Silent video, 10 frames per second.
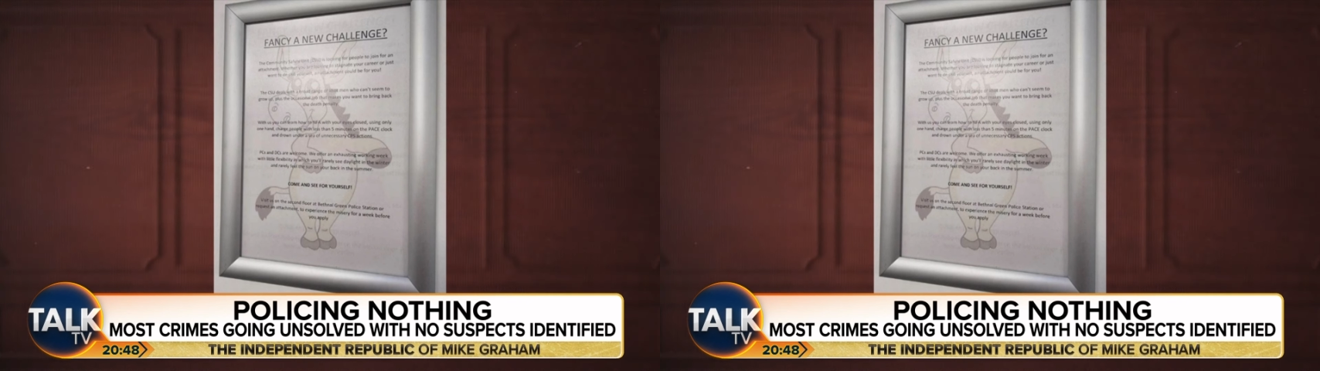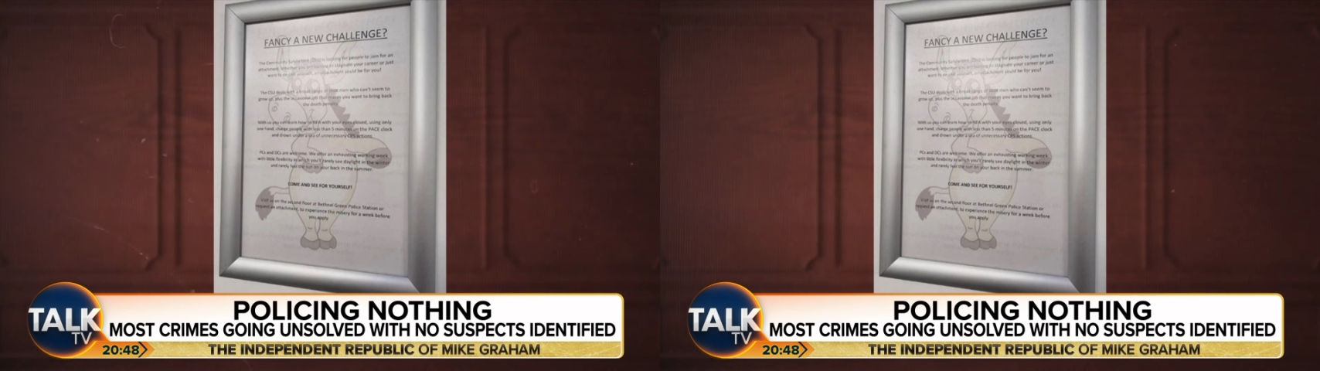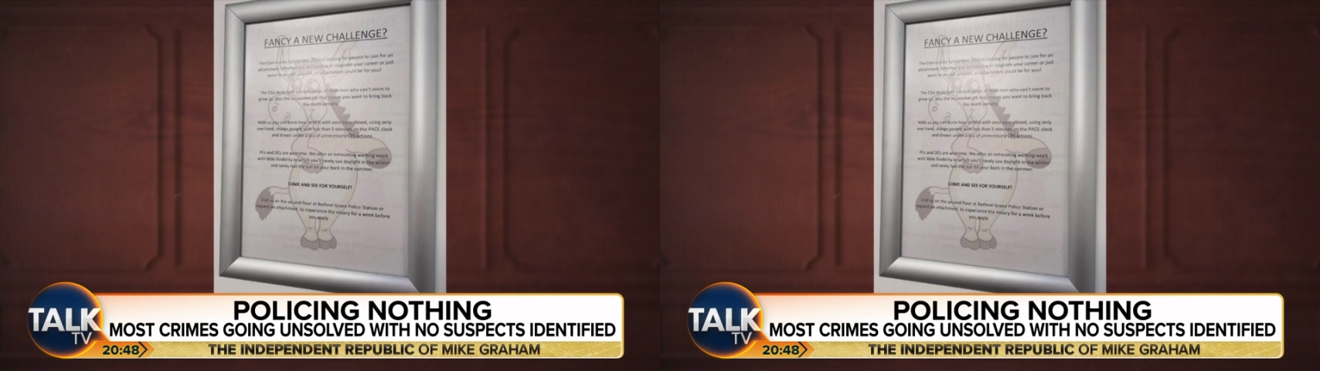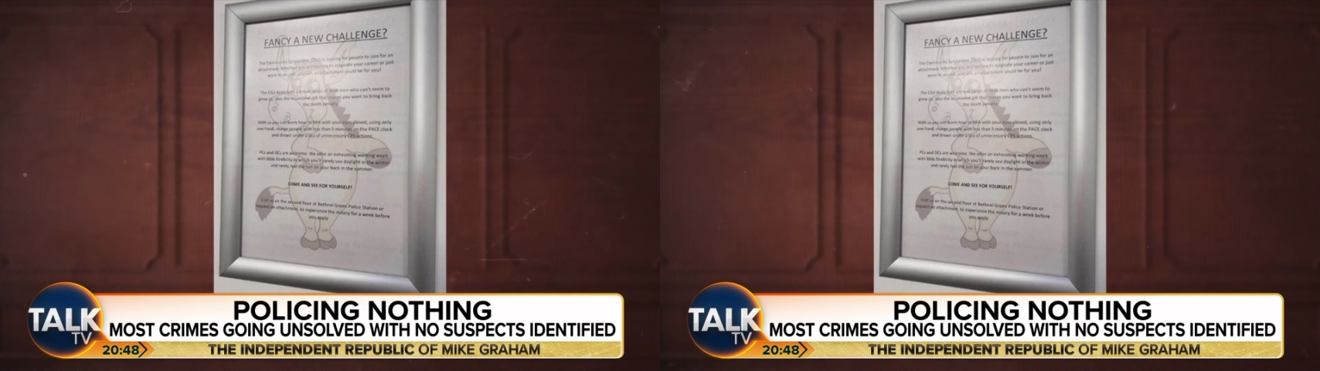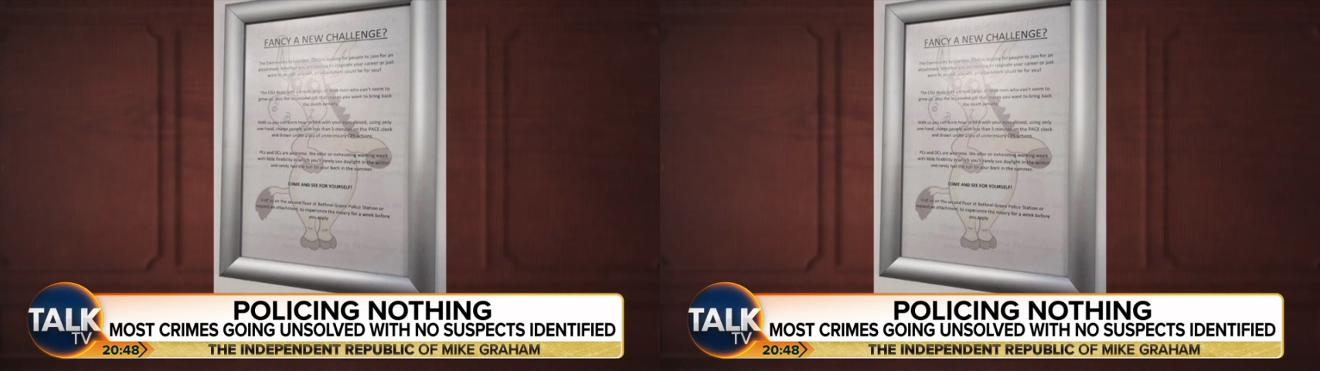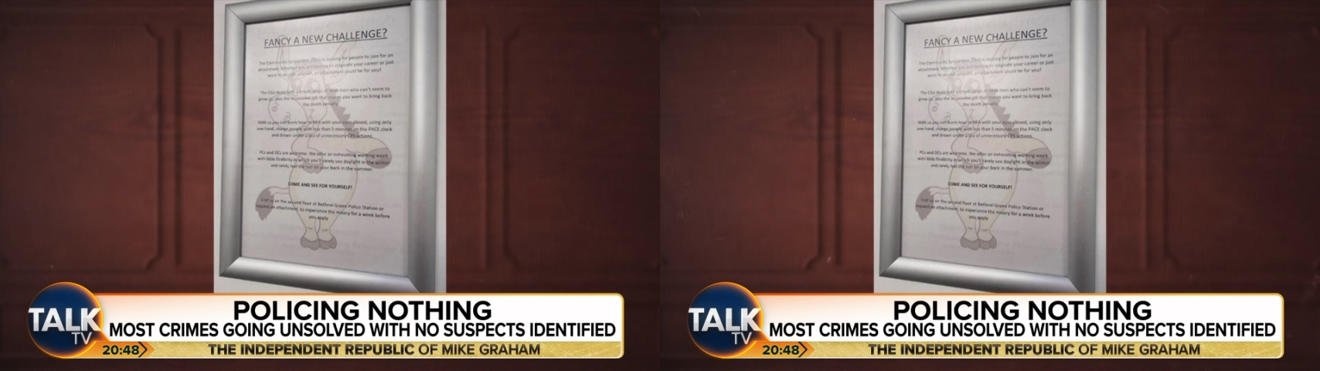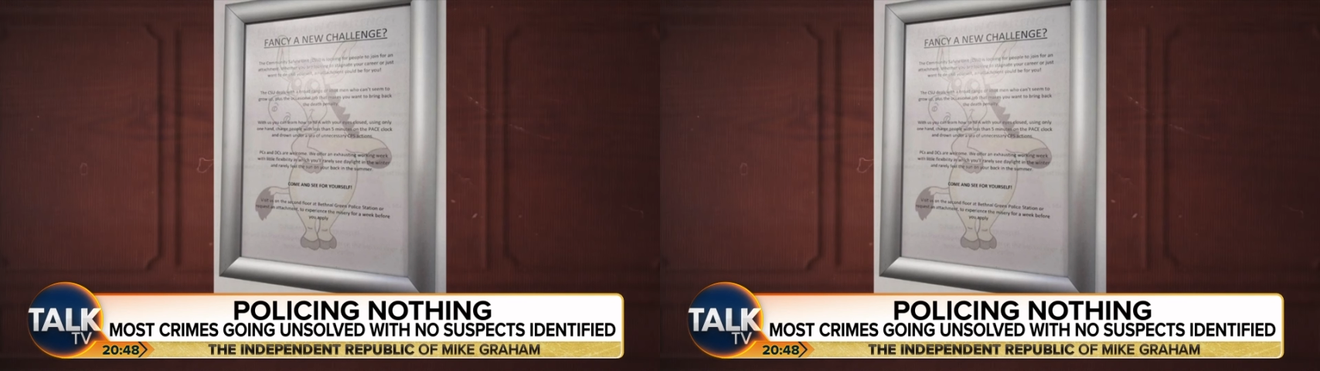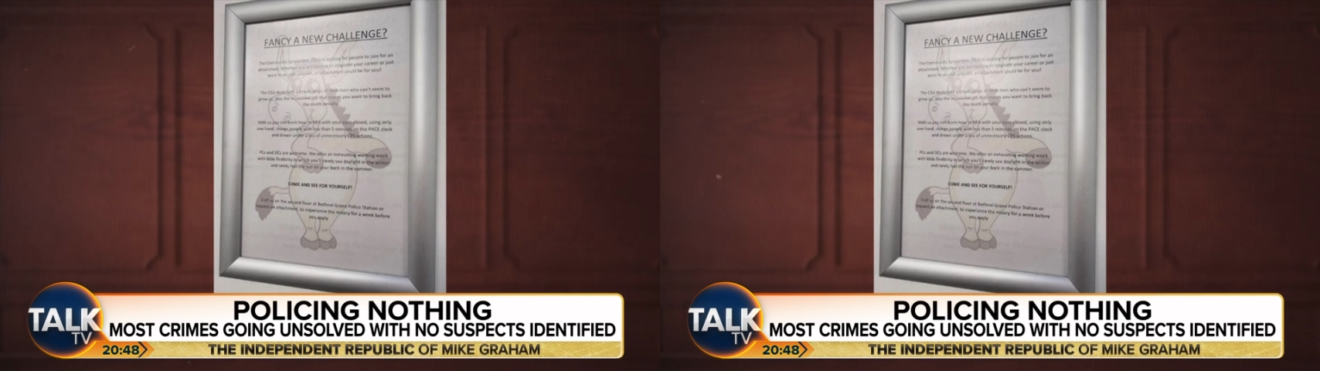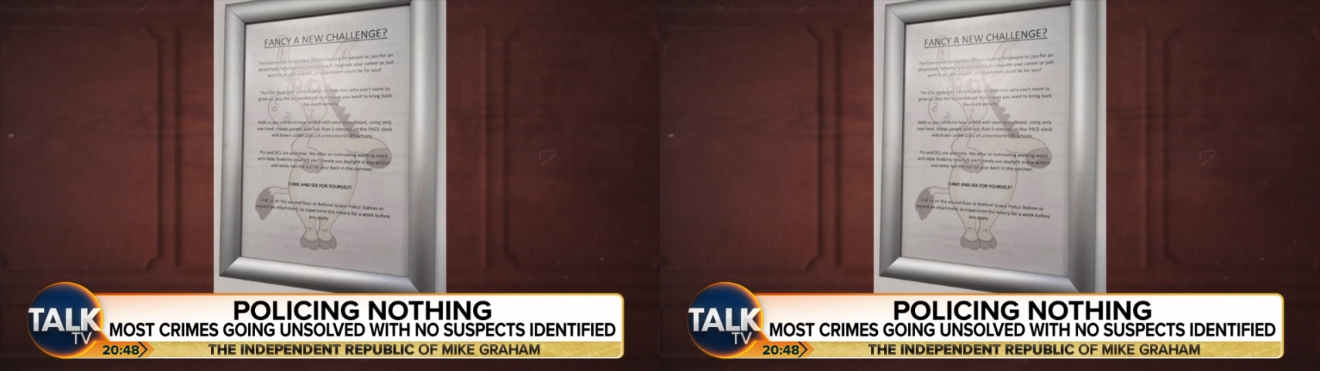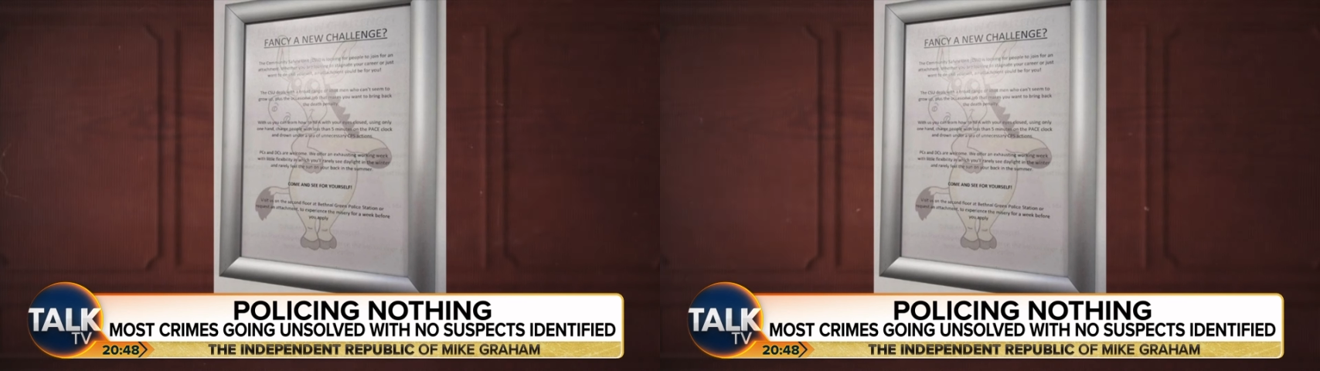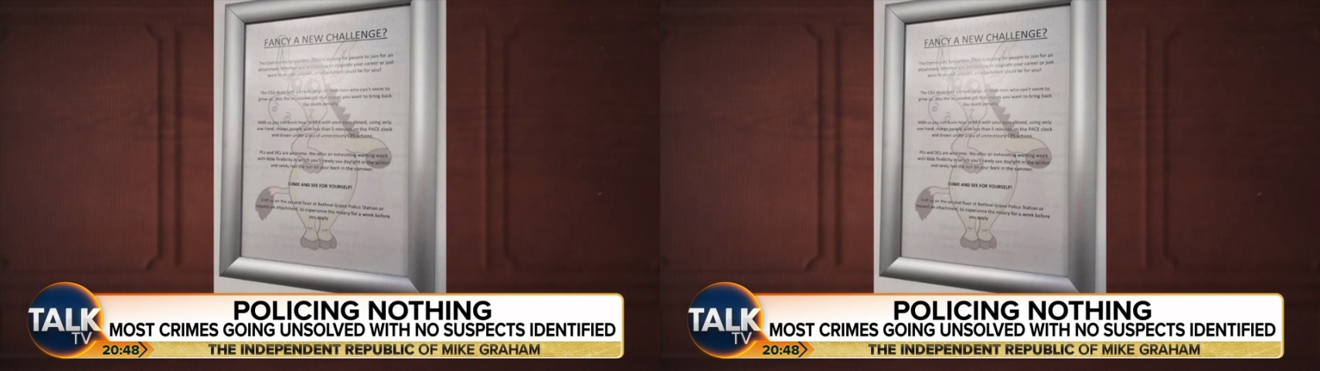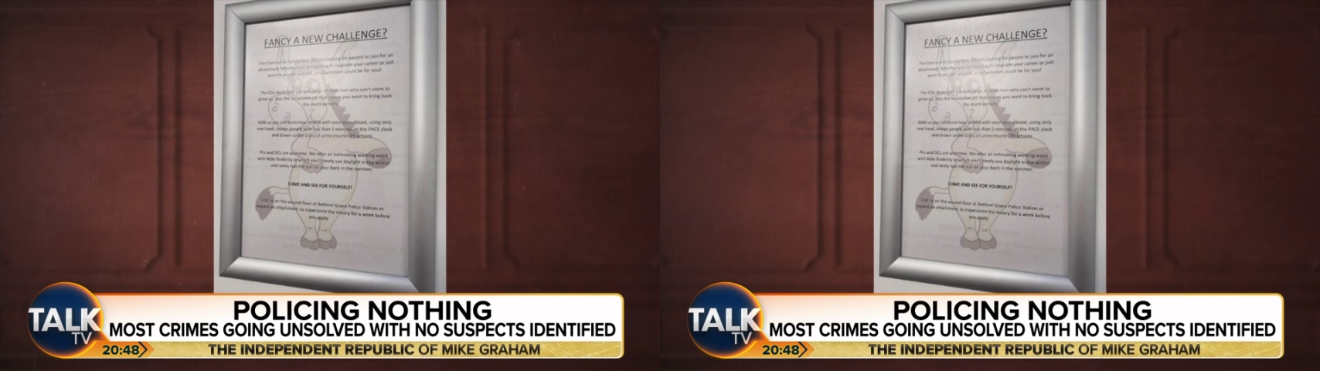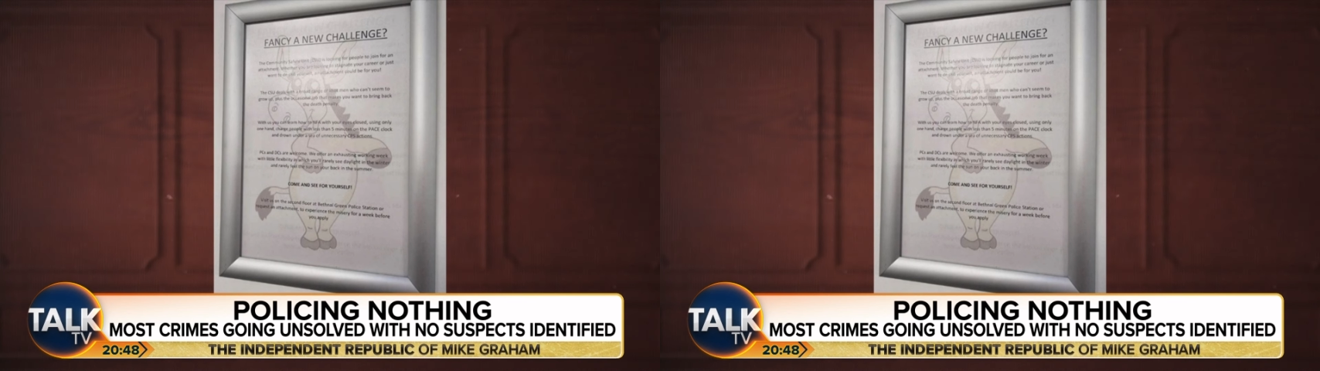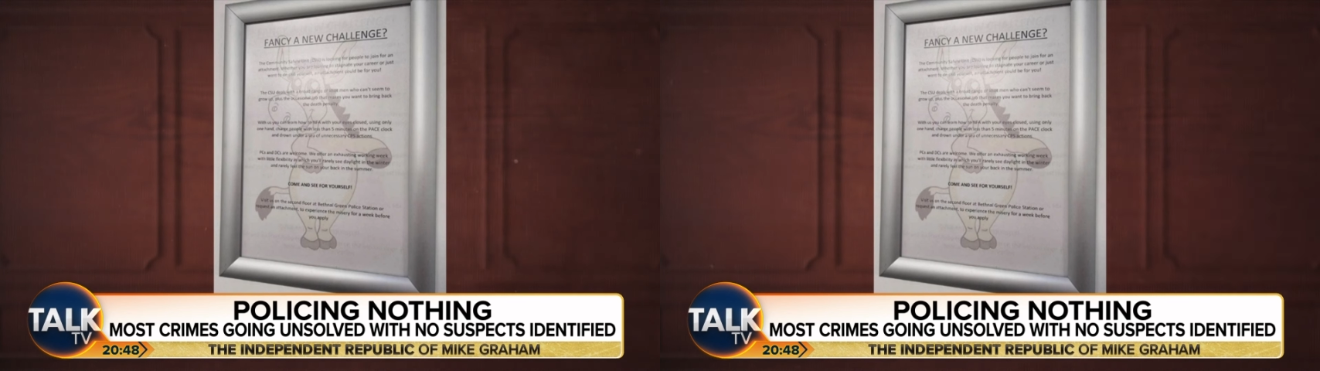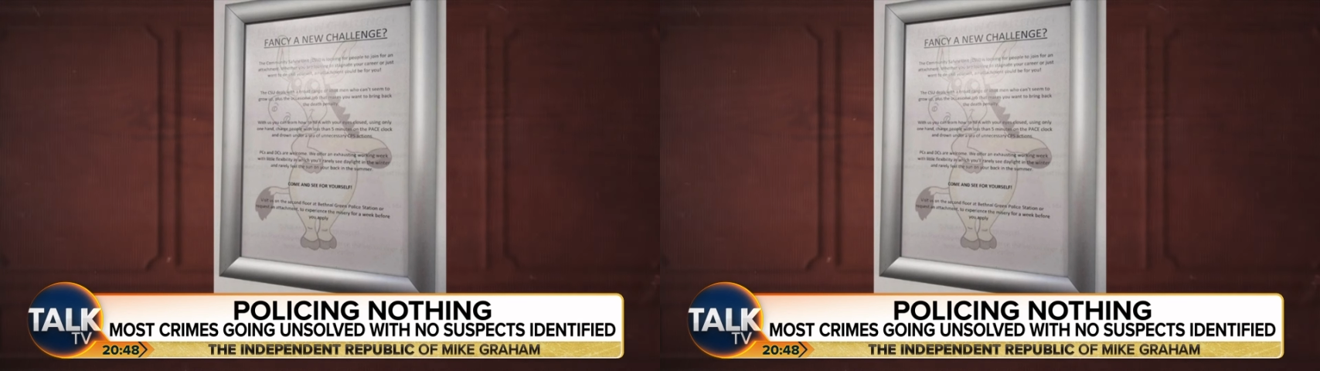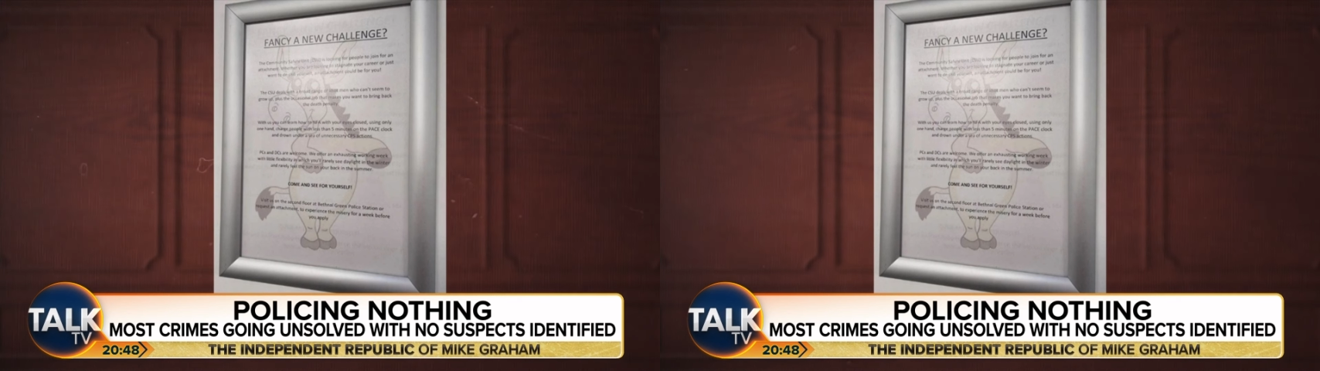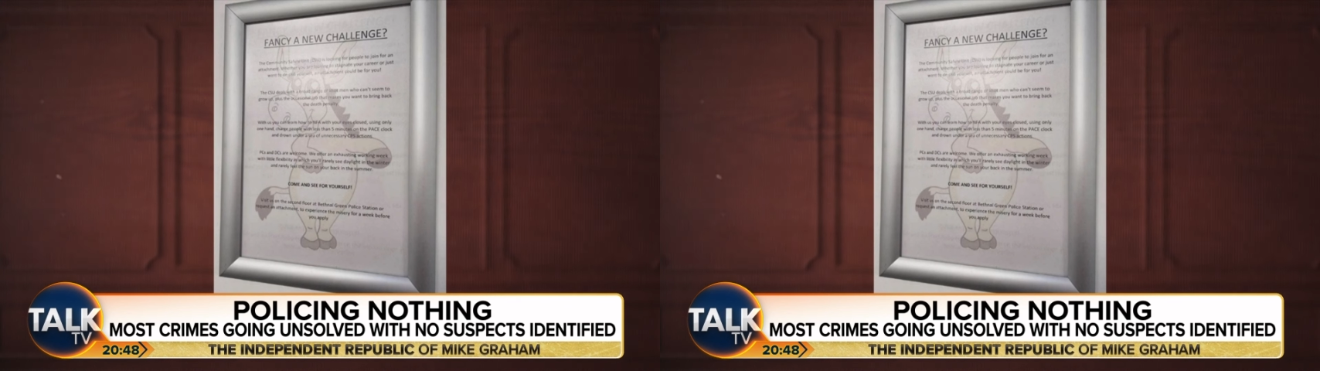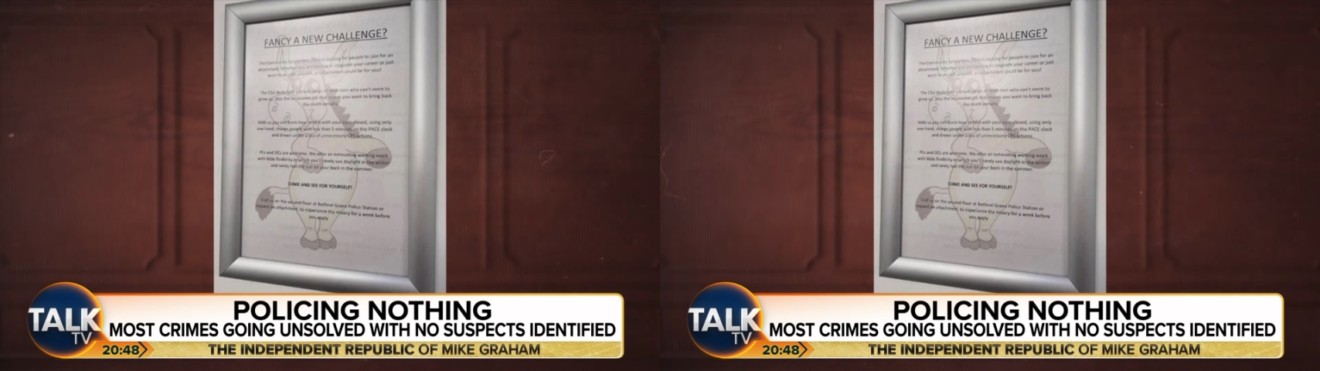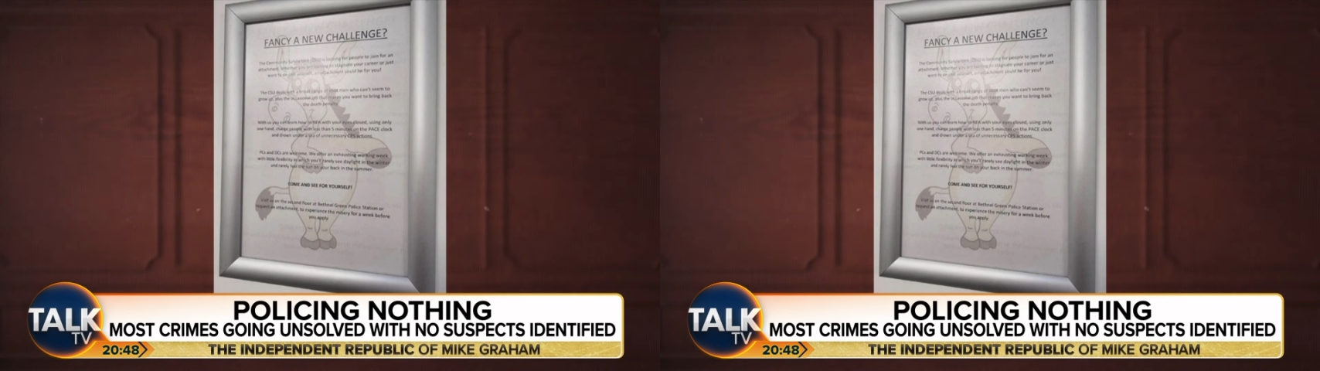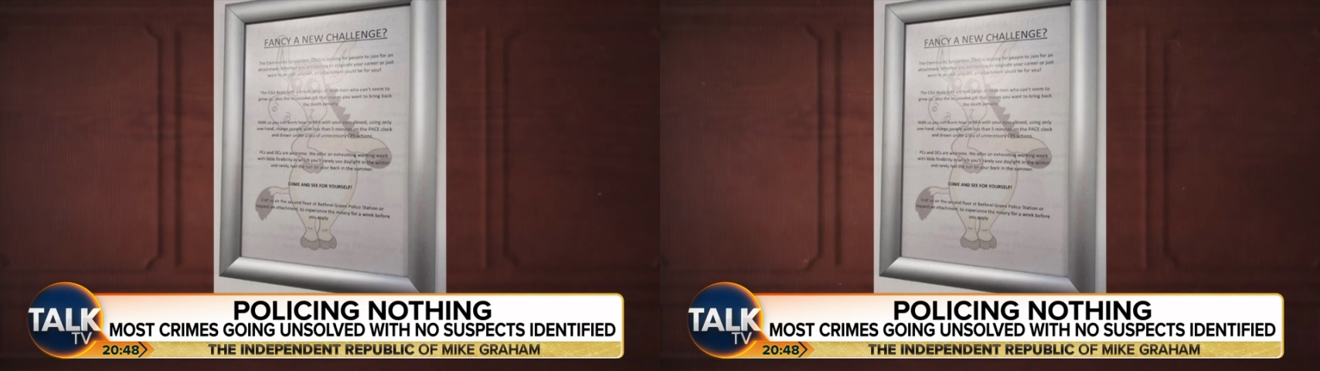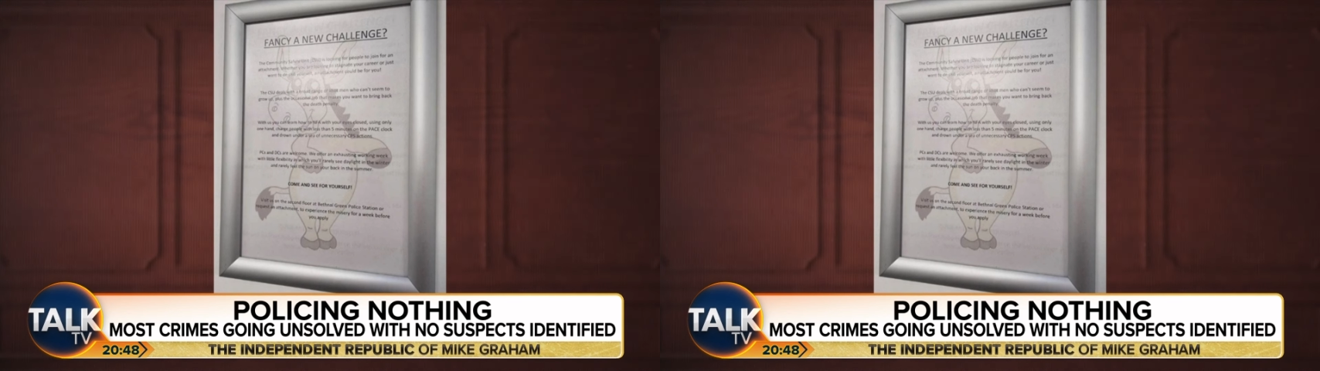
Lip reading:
(no speaker visible)